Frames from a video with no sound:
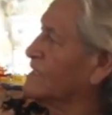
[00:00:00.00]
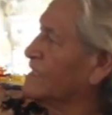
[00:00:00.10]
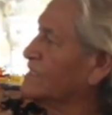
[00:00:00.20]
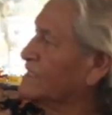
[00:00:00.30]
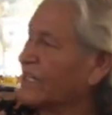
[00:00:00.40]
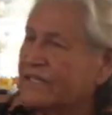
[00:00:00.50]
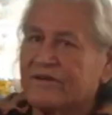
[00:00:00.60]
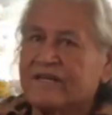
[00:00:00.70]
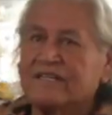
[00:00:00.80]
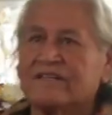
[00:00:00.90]
They
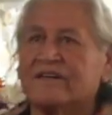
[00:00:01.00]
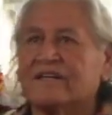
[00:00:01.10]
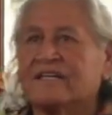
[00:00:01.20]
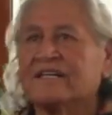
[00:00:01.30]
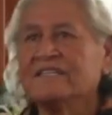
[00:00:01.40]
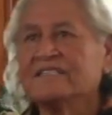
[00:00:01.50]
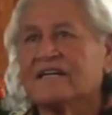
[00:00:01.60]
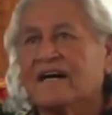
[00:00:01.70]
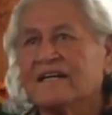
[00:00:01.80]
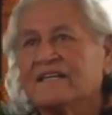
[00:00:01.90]
stayed right there on the east
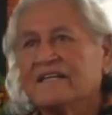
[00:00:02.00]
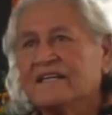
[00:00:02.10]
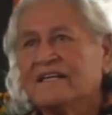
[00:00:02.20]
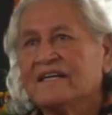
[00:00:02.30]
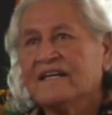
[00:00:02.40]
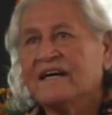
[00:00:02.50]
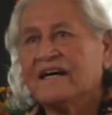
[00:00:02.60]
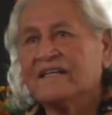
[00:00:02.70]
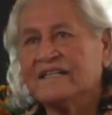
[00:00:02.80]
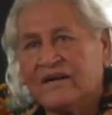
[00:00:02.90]
side.
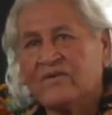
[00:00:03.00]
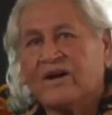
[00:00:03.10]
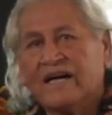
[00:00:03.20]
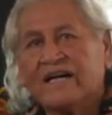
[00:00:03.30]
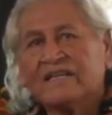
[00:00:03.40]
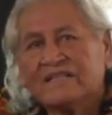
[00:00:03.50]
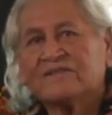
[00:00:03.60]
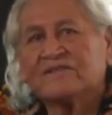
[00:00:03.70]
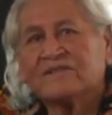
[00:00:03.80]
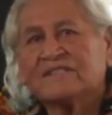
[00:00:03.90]
And they, right
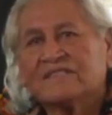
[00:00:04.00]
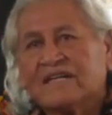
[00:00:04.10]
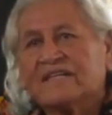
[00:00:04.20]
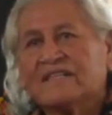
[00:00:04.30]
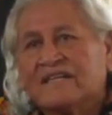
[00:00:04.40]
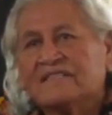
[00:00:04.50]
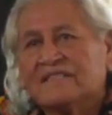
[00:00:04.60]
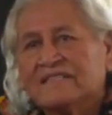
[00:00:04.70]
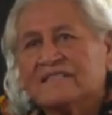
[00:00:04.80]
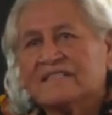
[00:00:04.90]
through the
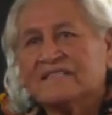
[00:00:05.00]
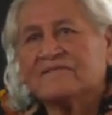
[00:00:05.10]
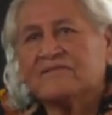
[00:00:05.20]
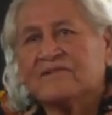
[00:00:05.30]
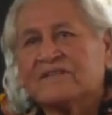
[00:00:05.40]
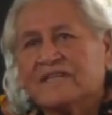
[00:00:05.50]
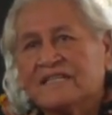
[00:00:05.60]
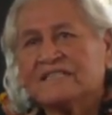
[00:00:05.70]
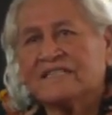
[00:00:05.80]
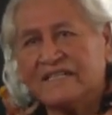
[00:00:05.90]
Sundance, 4
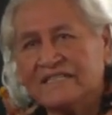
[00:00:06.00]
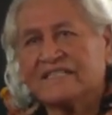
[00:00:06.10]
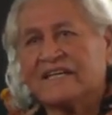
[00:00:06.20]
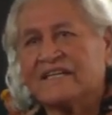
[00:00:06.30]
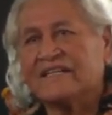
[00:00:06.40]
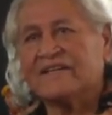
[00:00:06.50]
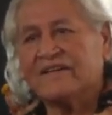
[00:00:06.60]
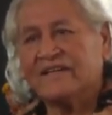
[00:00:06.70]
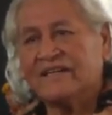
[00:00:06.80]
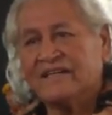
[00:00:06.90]
days, they stayed
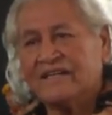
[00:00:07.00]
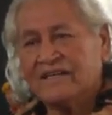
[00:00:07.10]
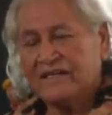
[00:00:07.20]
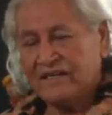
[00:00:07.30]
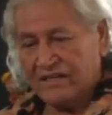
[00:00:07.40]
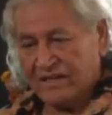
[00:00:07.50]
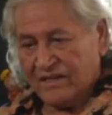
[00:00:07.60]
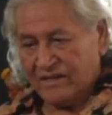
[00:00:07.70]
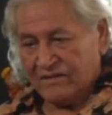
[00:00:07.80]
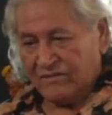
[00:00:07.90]
there.
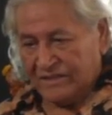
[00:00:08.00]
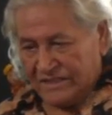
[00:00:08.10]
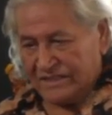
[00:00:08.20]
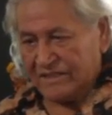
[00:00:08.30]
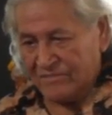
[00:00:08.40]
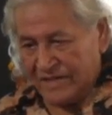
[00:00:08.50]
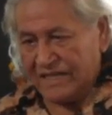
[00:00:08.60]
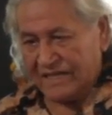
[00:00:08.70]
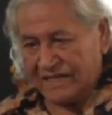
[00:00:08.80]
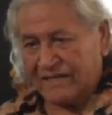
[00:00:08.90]
What's the
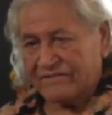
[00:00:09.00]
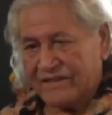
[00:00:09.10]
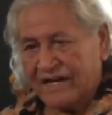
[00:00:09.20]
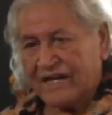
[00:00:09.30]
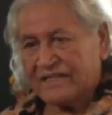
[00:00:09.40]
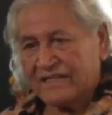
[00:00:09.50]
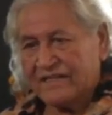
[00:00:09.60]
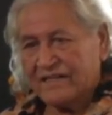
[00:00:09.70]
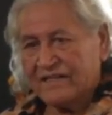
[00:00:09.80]
meaning of that?